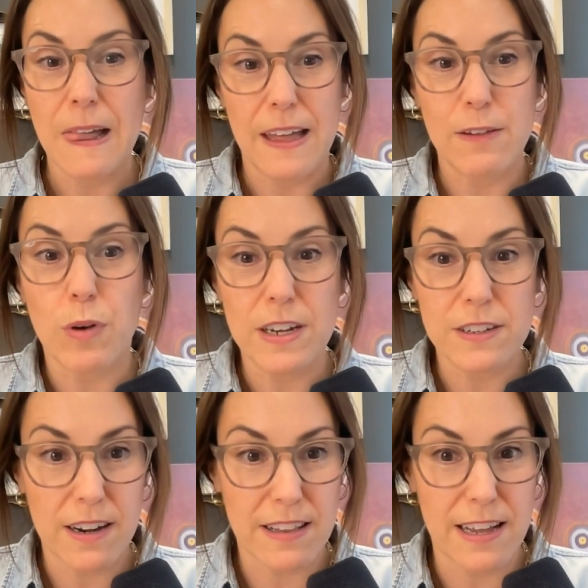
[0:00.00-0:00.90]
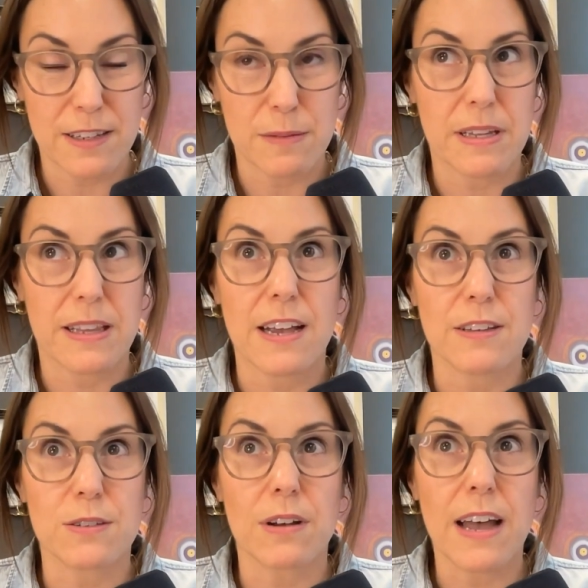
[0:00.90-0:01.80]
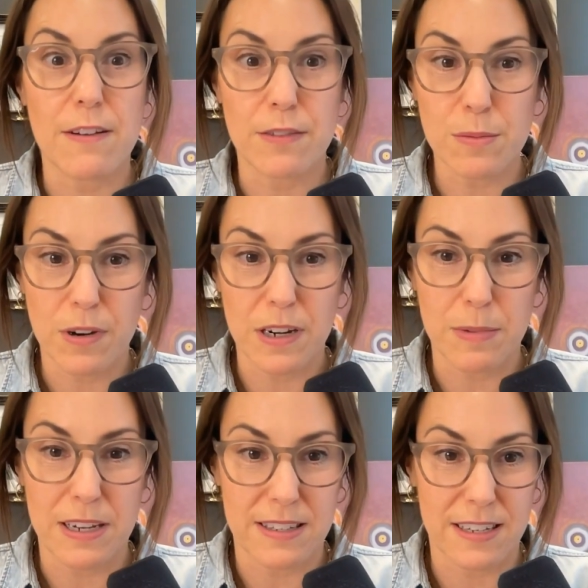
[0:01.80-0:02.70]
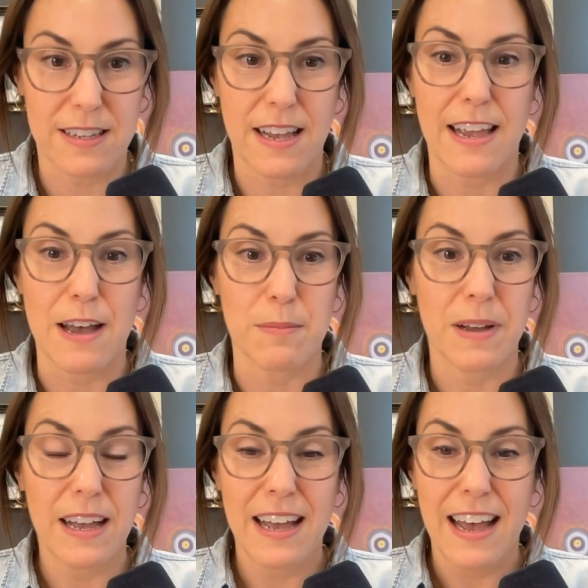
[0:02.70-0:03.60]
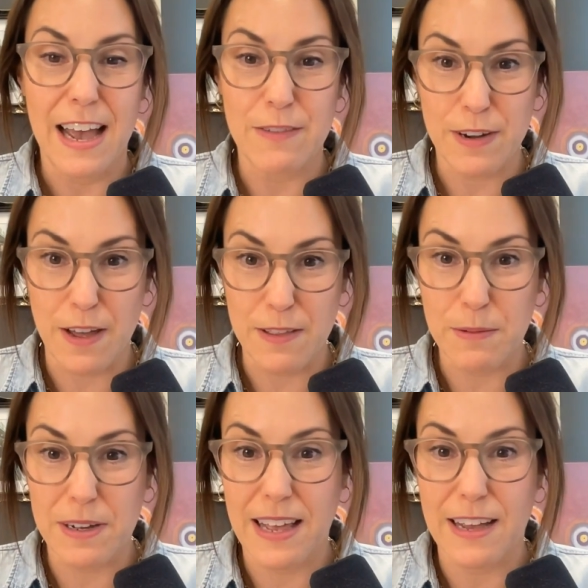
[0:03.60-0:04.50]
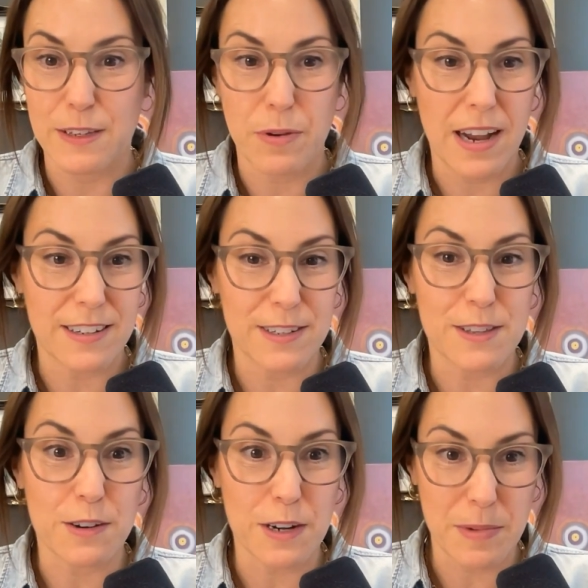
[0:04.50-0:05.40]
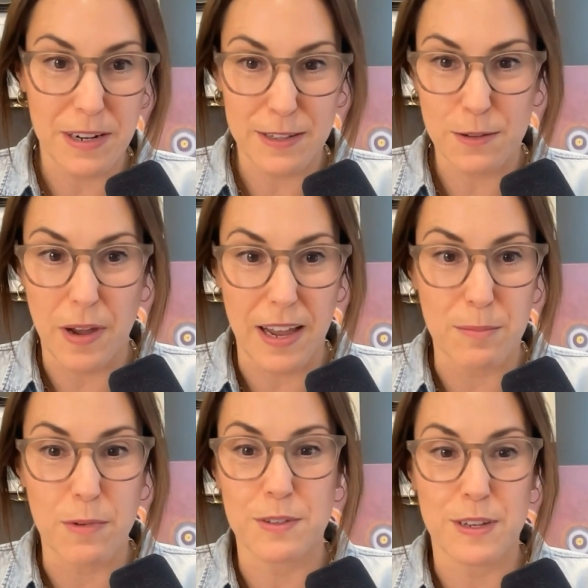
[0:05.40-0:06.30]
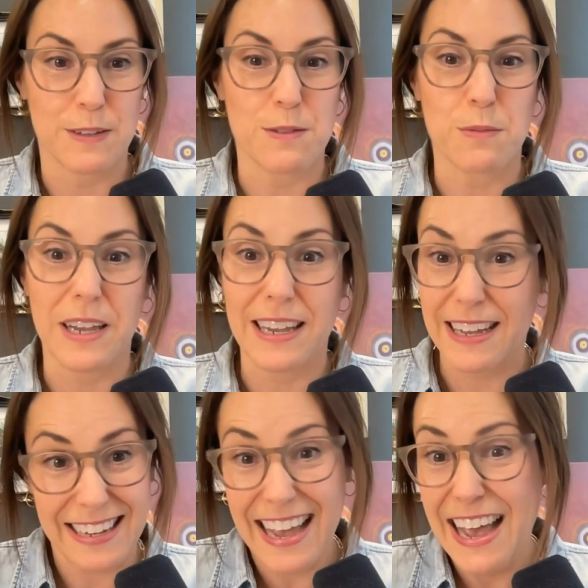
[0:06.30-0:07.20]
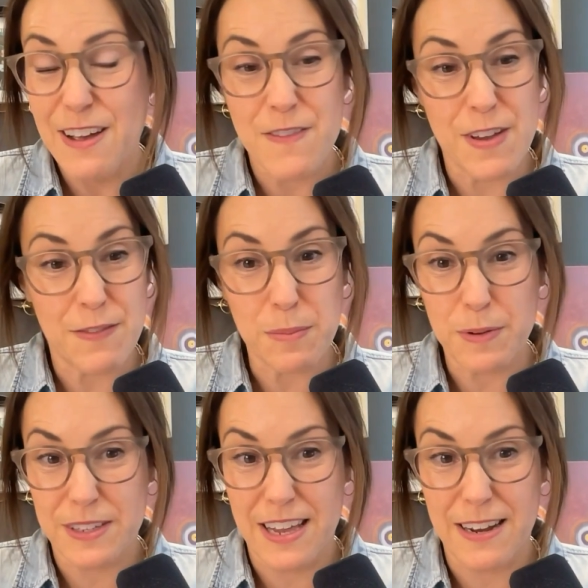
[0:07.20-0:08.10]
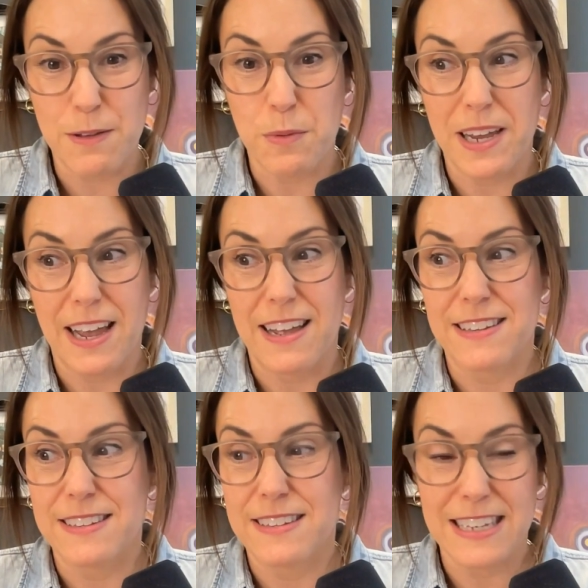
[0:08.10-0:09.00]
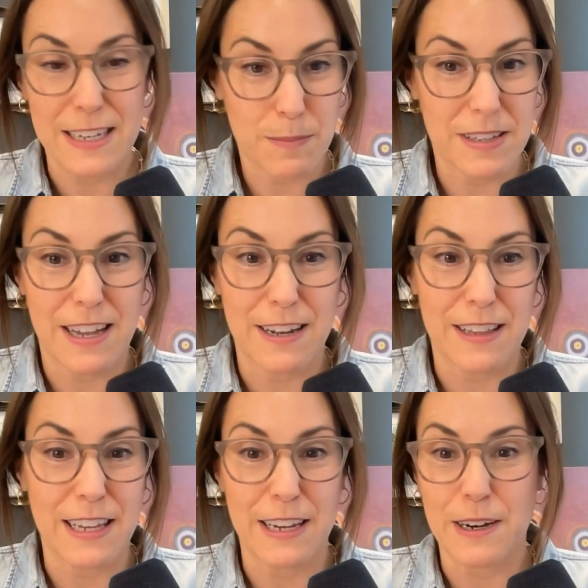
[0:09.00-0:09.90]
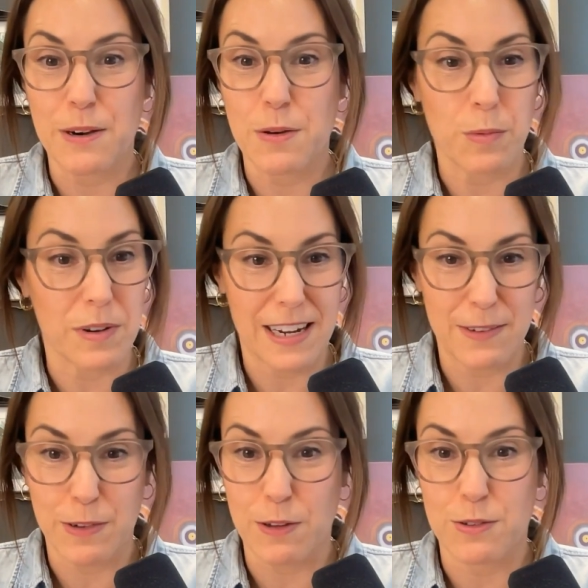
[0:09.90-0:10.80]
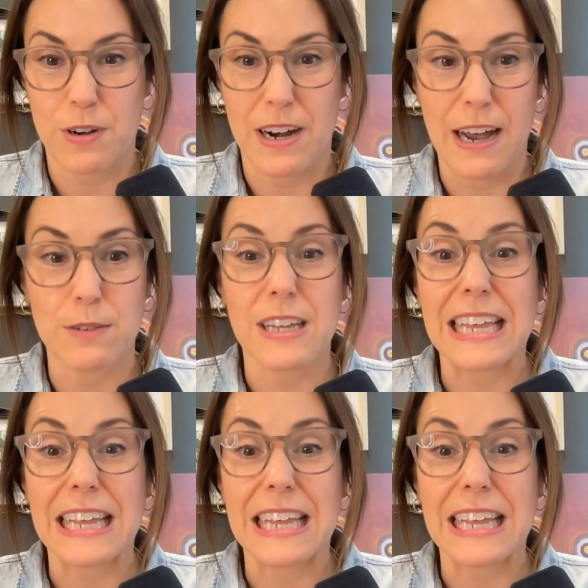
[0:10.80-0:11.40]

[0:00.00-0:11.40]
I have one daughter that has to be at the high school every morning by 6 a.m. I have another one that has practice 30 minutes away most days of the week. 50% of the weekends, 6 months out of the year, we're not even close to our house.